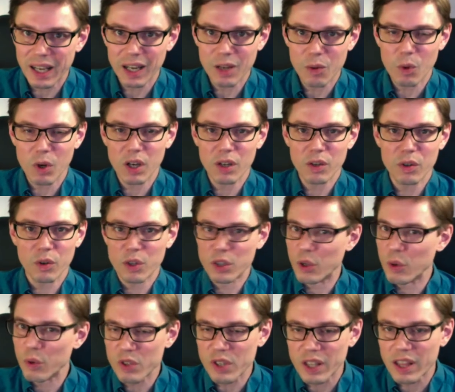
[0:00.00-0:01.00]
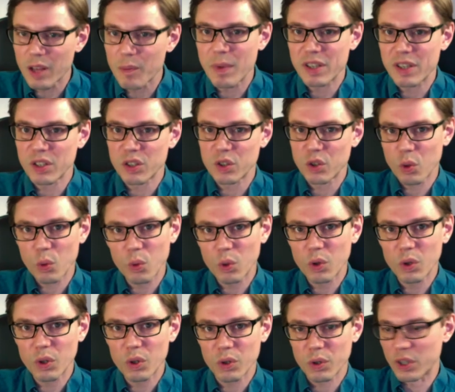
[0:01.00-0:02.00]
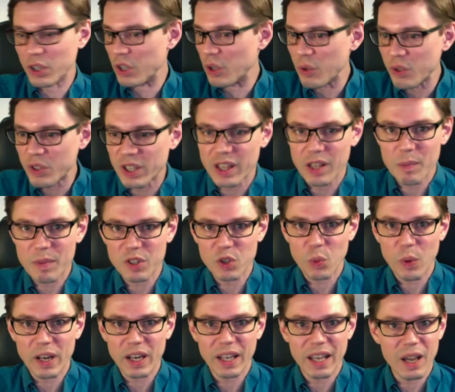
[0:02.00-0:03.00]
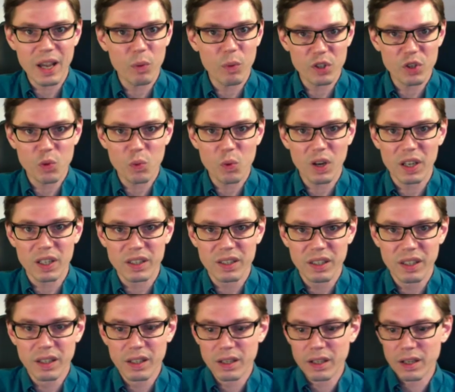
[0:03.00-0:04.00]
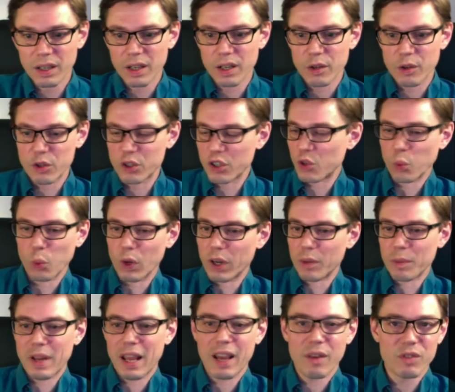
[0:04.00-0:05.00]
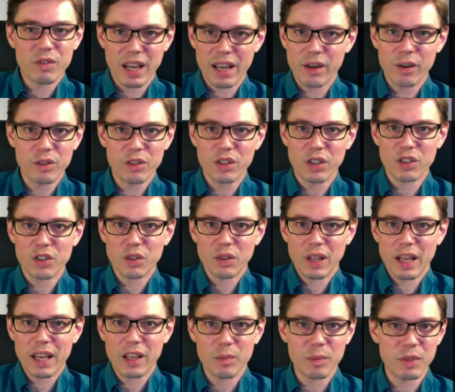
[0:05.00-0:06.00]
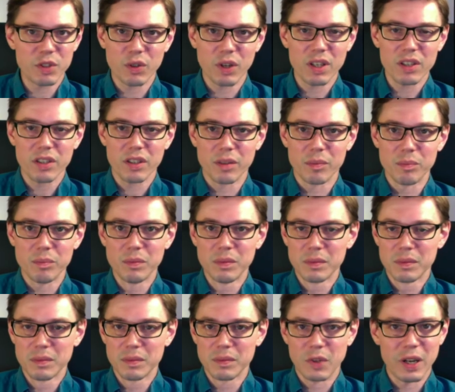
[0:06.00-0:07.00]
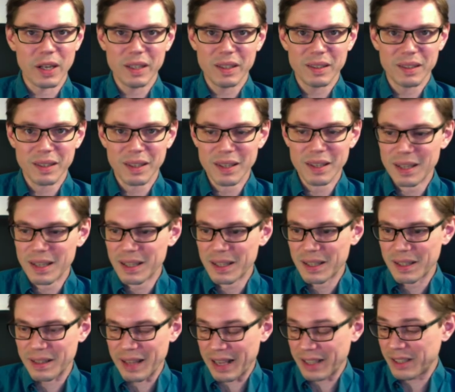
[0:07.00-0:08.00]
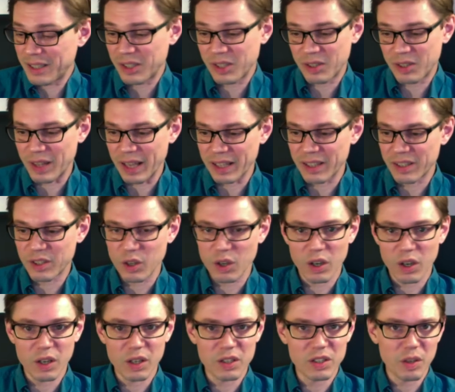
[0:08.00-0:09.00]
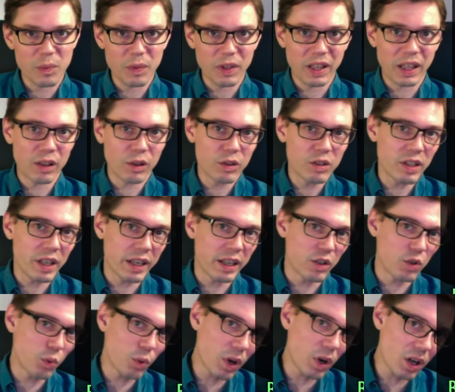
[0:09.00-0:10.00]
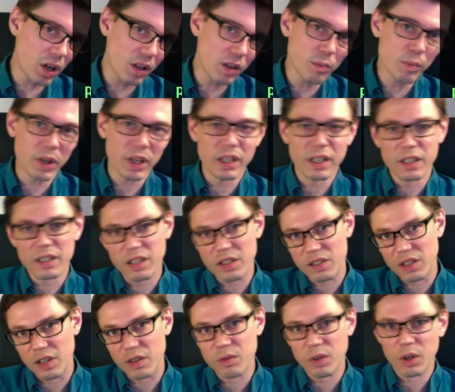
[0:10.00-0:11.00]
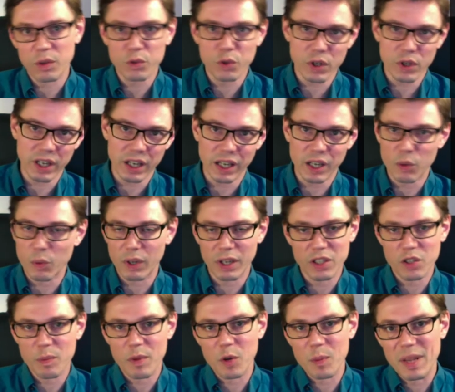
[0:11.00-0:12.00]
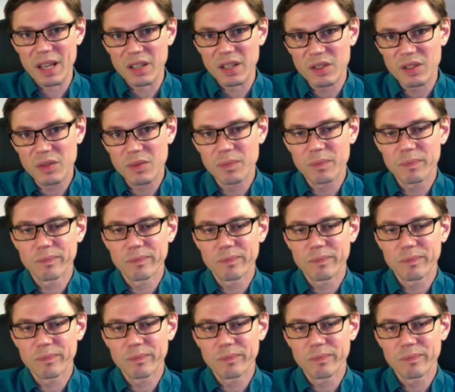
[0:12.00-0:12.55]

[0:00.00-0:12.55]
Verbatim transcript: anyone or using them as a tool or using them as a way to get what you want. You just want them to have tigers because you like them and trust them, right? That's that's uh, something that looks like it's wrong, but it doesn't involve treating anyone as a mere means.